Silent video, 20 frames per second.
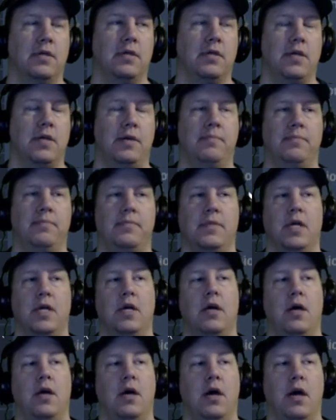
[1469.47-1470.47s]
Yep.
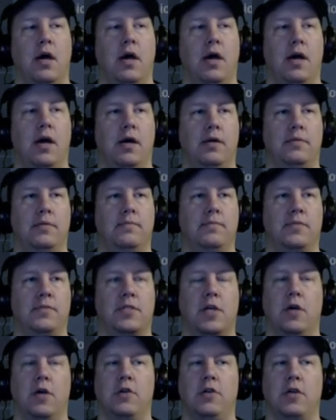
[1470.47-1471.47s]
Uh,
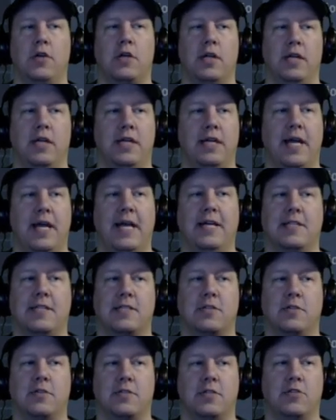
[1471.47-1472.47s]
so you can
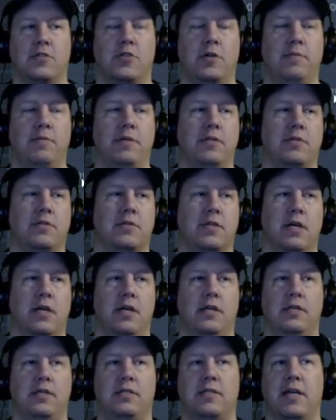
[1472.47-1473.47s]
enhance those attributes.
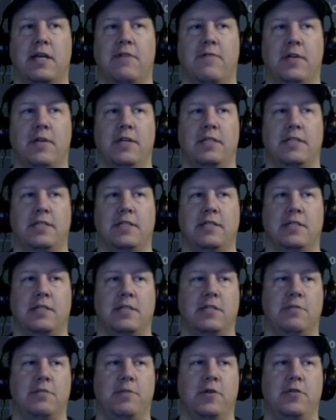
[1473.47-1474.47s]
Uh, take, for instance,
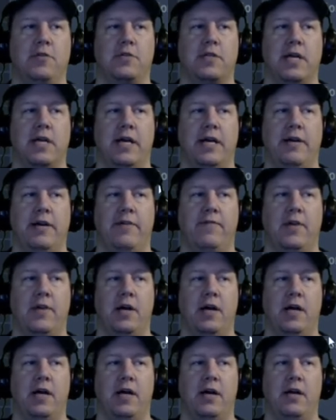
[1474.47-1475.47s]
these boots have
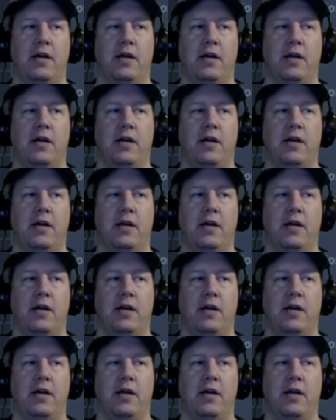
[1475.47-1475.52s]
uh,